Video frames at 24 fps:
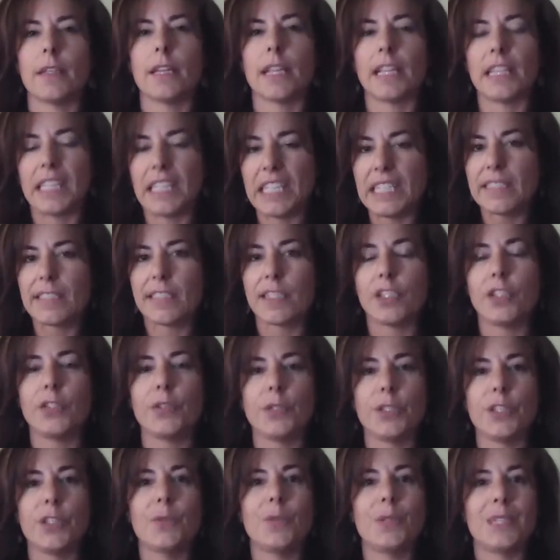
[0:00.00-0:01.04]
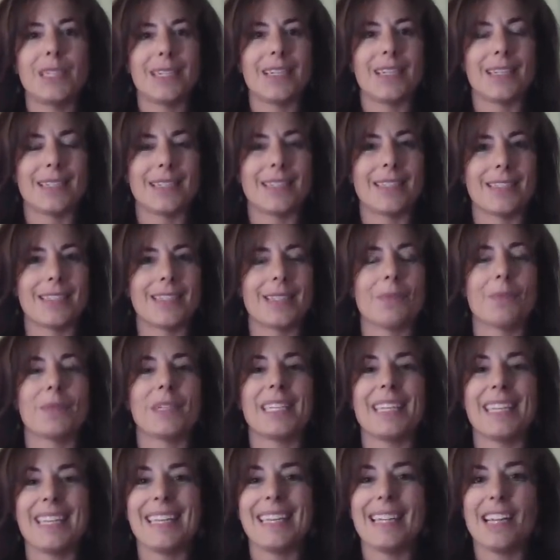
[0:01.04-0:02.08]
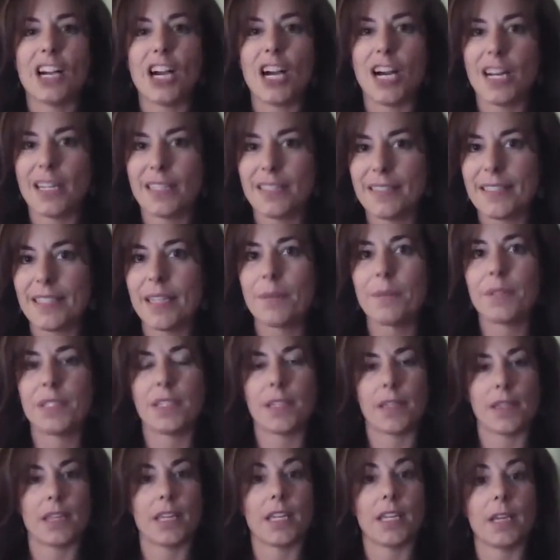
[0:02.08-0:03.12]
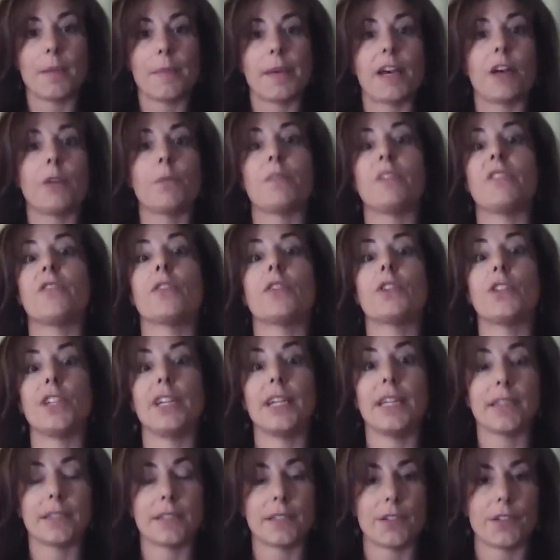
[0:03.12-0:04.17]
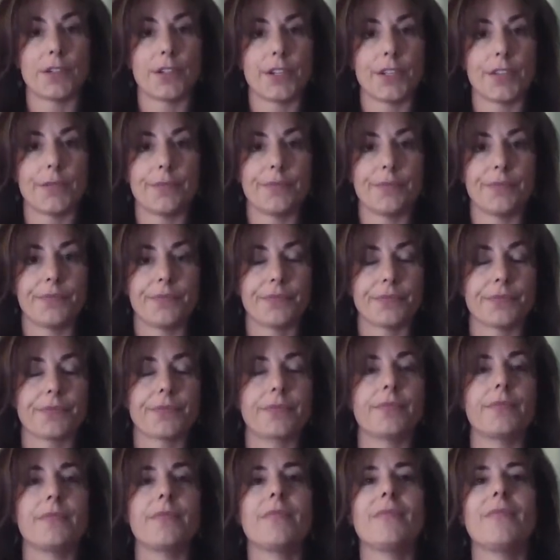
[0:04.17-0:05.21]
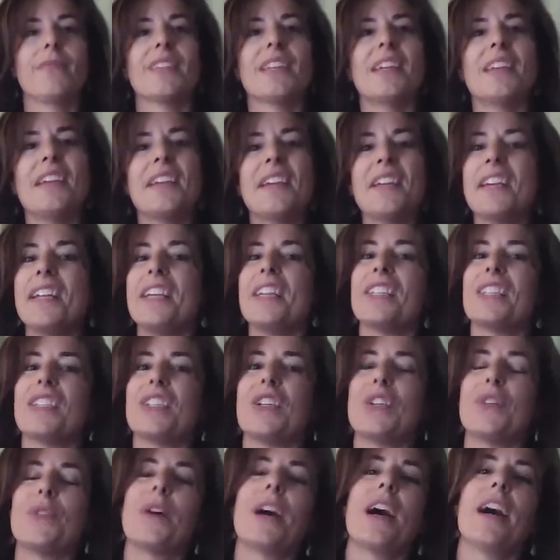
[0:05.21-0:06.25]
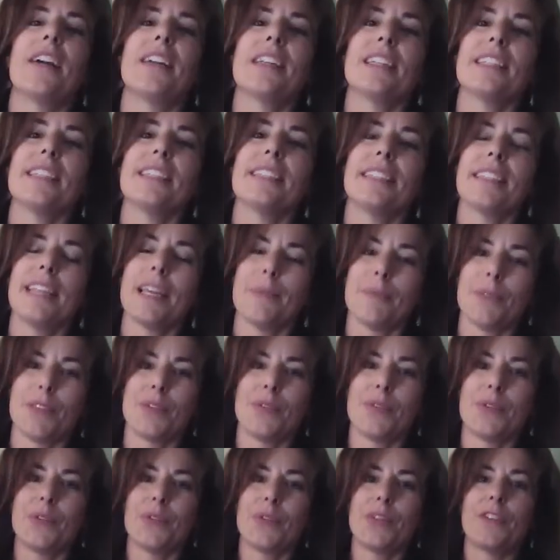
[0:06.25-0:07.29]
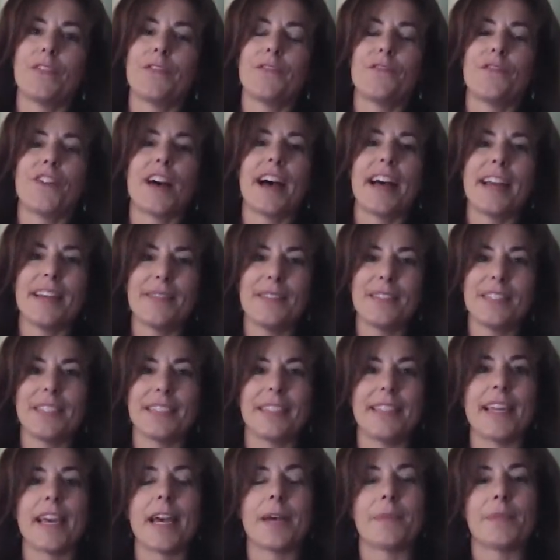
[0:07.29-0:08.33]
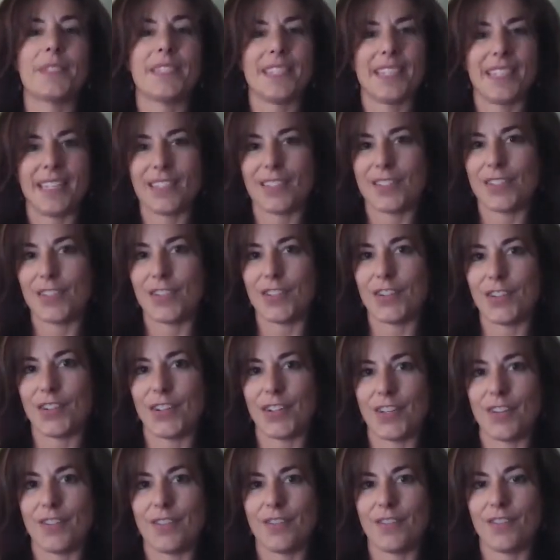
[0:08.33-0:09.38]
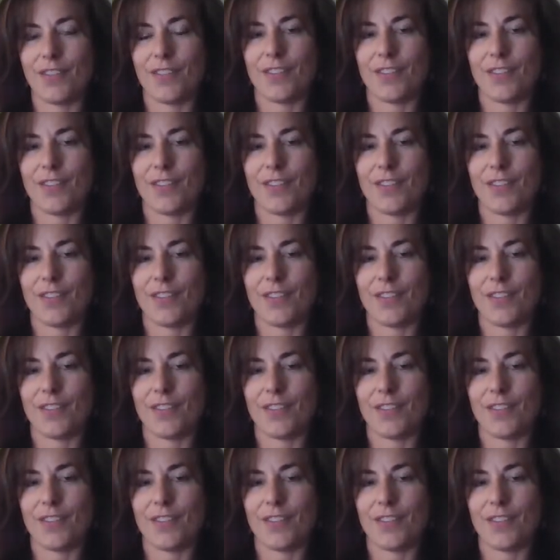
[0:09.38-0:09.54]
at least clue you in onto some key concepts to think about before you get started. So I'm gonna step through the 5 steps to get started.